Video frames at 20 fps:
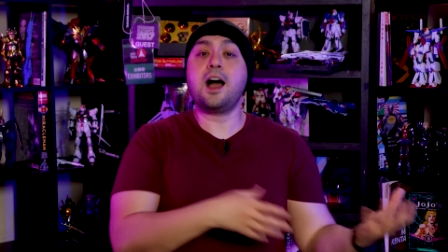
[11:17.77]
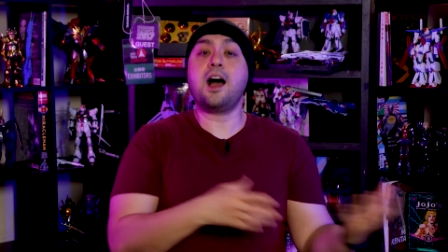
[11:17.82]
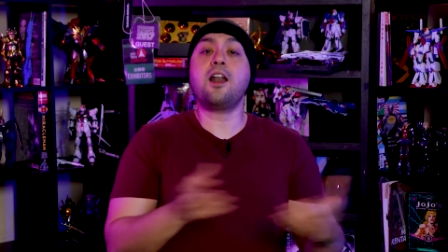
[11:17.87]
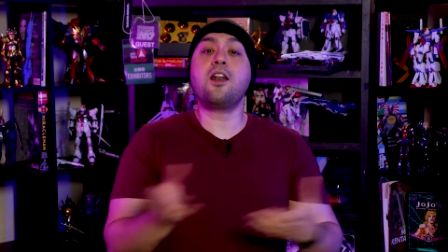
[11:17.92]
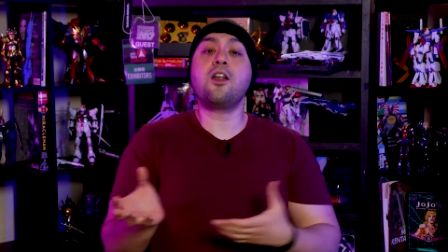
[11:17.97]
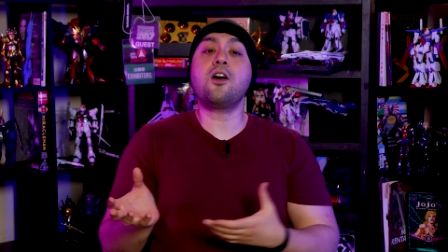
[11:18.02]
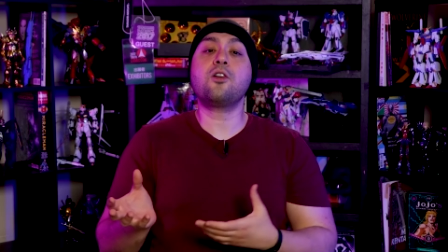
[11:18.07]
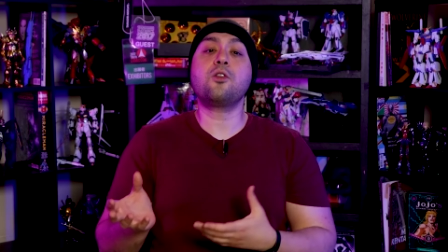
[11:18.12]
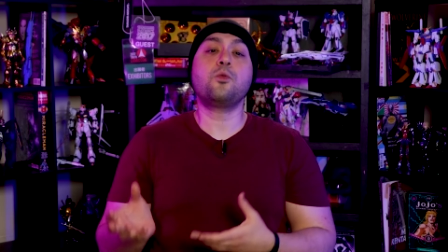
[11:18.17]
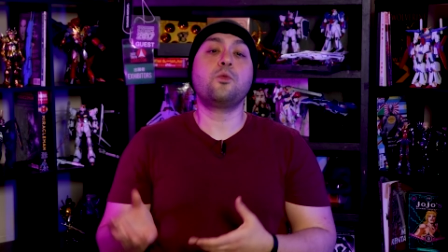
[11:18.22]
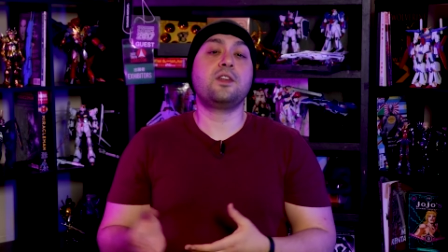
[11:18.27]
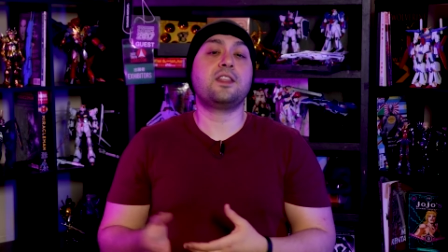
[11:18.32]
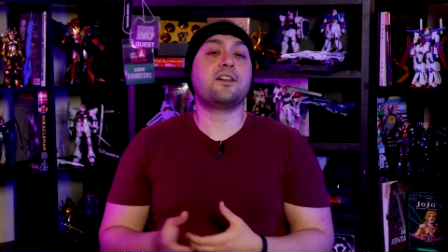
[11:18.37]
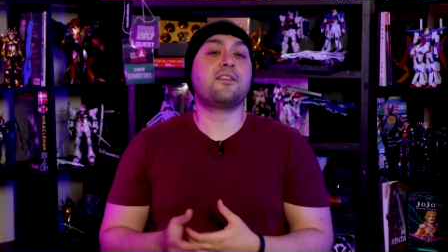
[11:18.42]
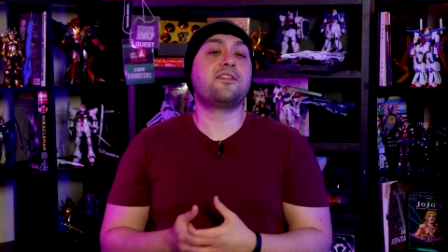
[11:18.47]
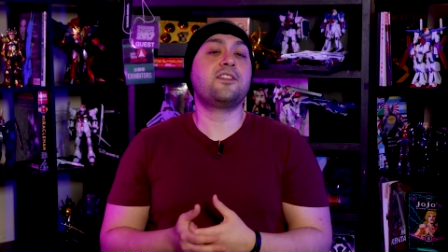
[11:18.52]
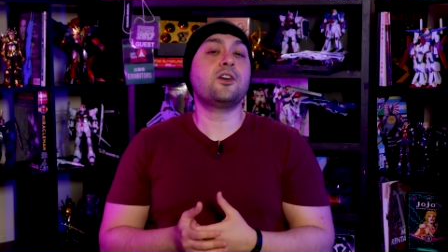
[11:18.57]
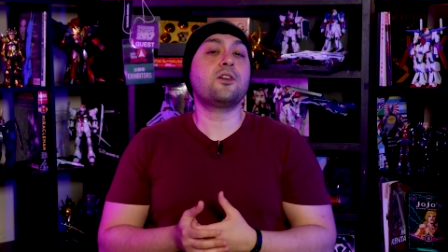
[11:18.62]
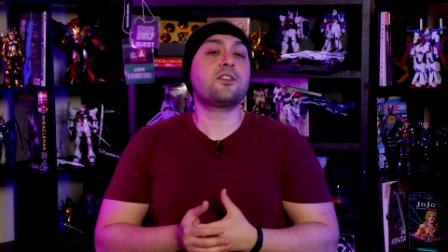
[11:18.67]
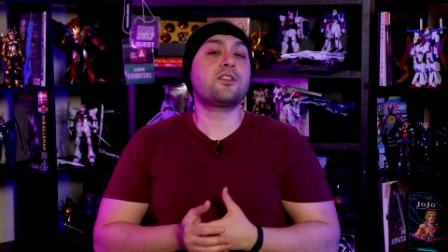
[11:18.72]
along with a
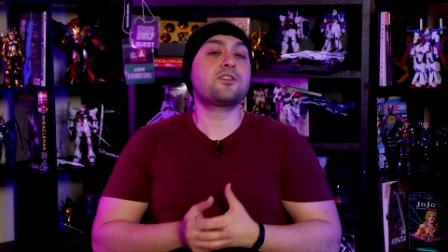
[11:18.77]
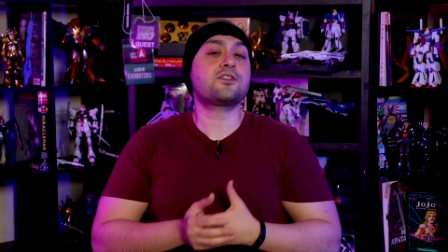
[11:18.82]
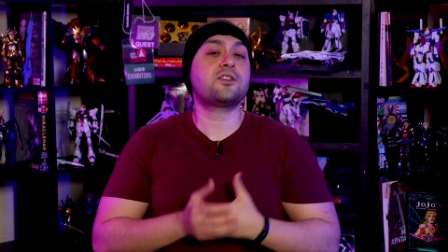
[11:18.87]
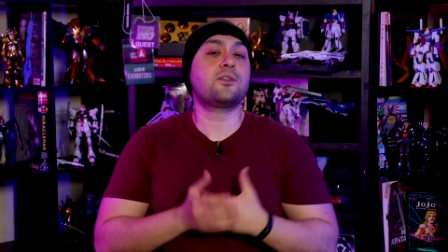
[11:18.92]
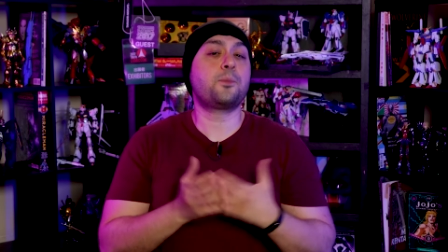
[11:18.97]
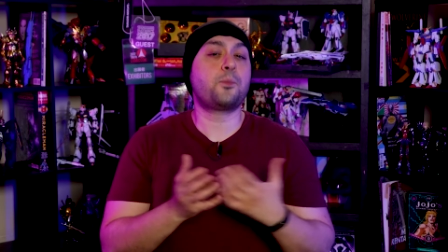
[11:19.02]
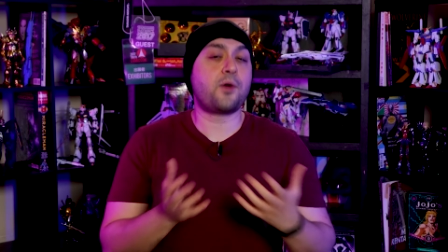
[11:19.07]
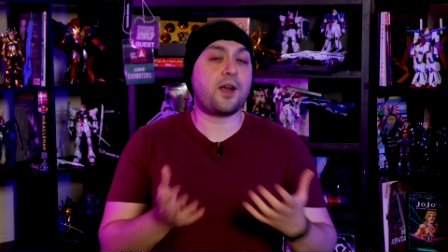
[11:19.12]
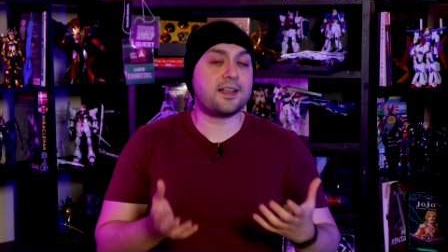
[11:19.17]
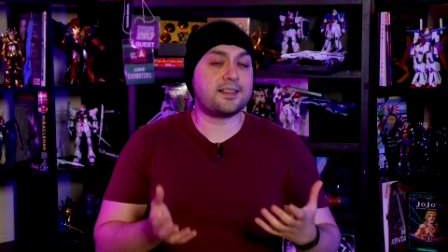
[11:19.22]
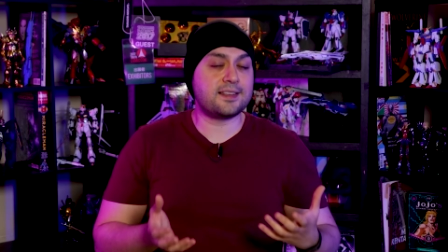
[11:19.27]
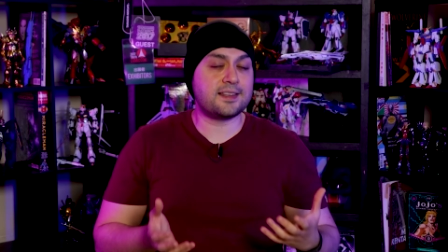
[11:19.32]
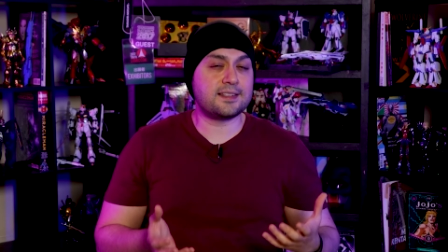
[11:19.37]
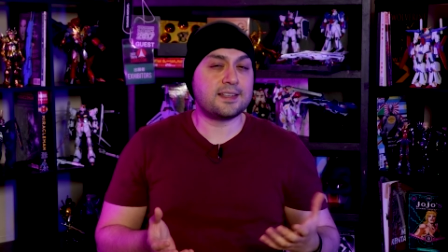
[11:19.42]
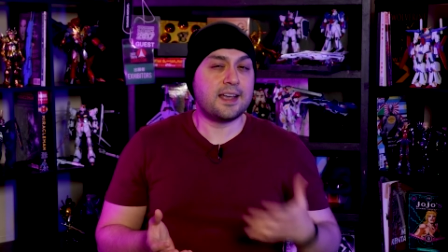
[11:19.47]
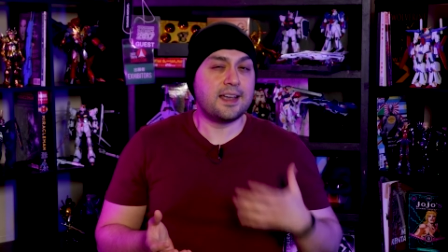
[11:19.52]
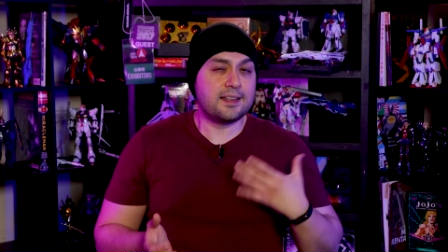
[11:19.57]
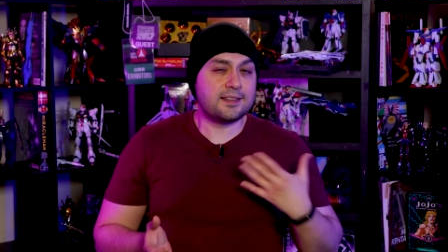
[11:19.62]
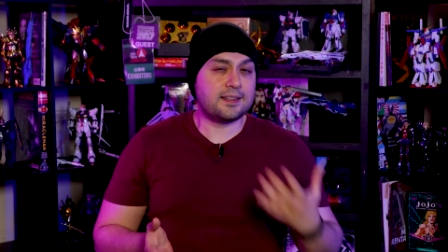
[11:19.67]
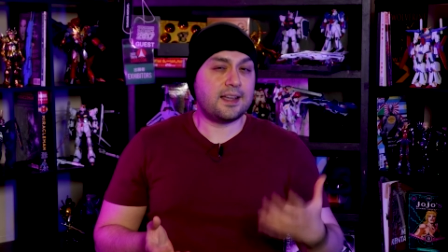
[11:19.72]
few other
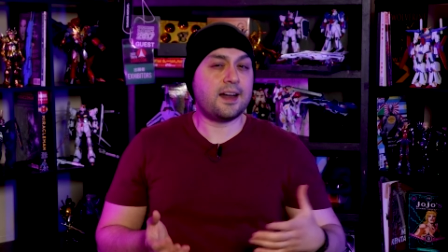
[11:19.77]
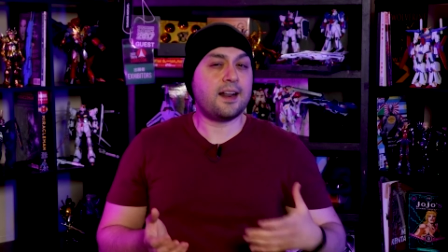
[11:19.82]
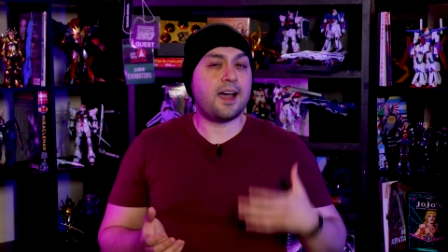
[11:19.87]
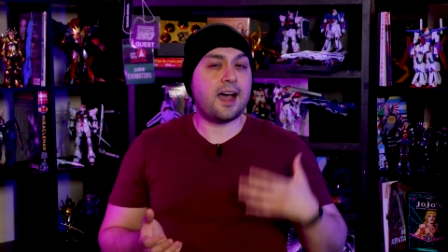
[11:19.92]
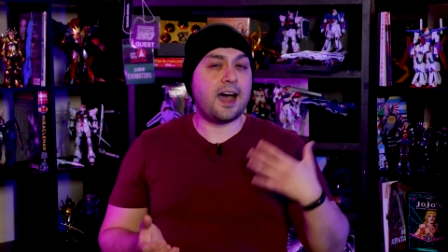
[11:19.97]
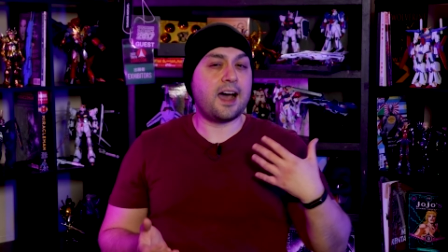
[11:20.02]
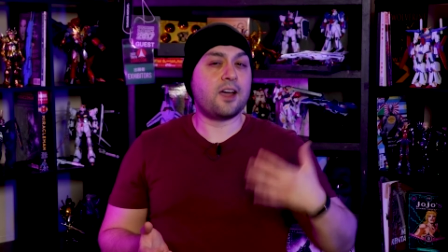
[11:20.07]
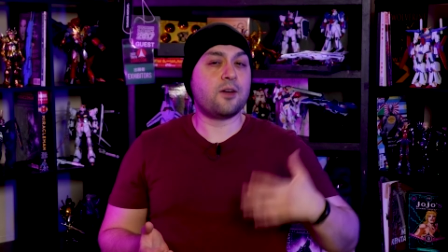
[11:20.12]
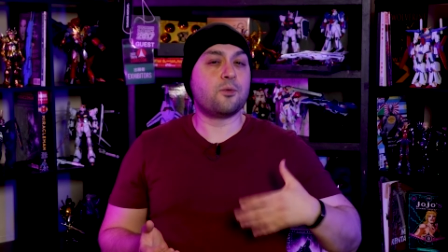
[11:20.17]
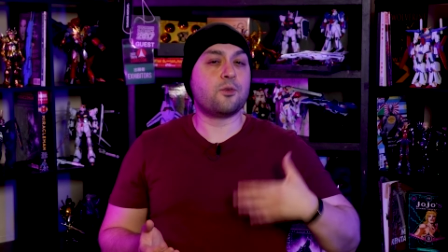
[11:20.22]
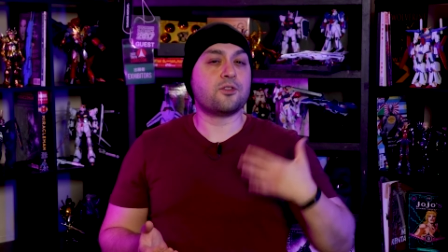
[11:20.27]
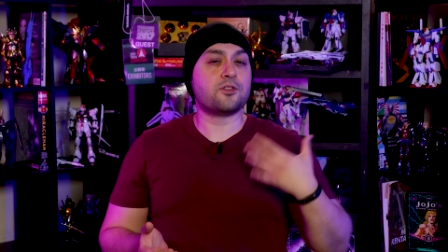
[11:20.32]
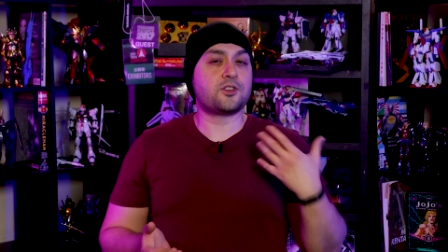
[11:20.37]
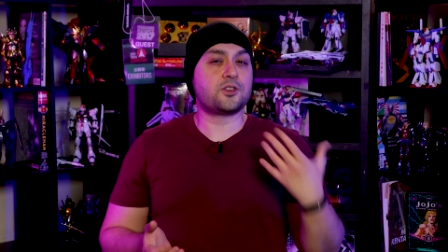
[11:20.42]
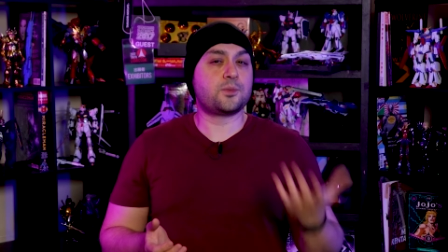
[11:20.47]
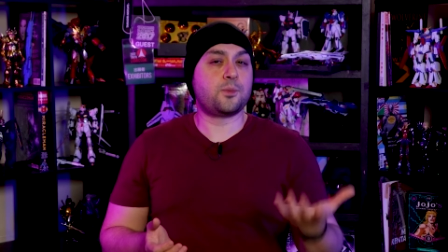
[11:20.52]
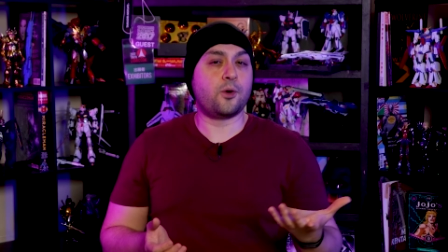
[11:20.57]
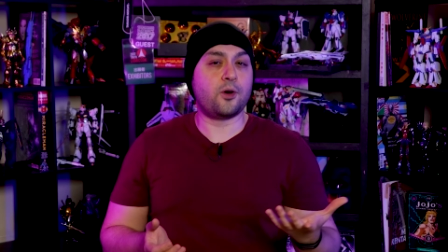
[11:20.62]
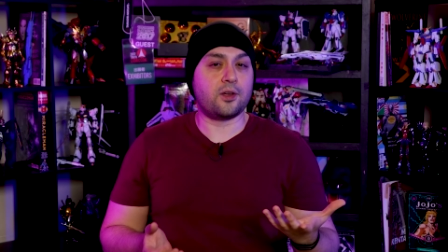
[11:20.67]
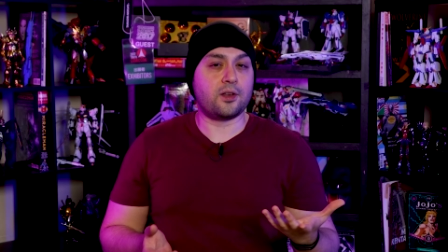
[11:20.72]
surprises that I won't
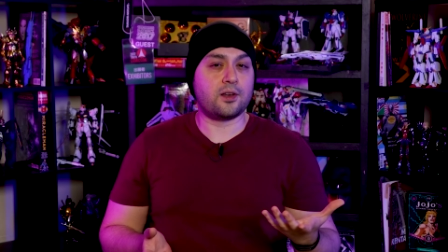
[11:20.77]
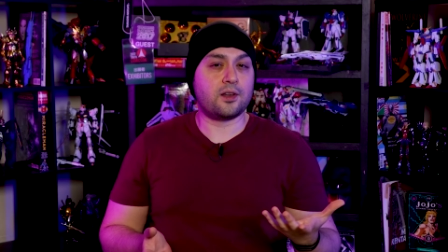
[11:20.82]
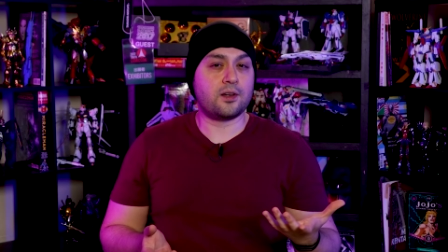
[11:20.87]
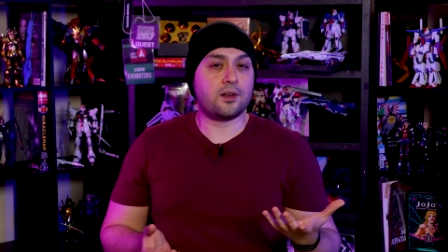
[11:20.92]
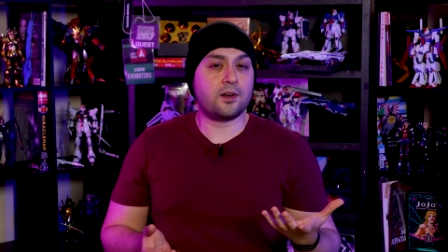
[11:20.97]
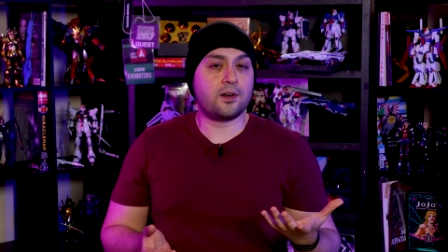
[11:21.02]
spoil.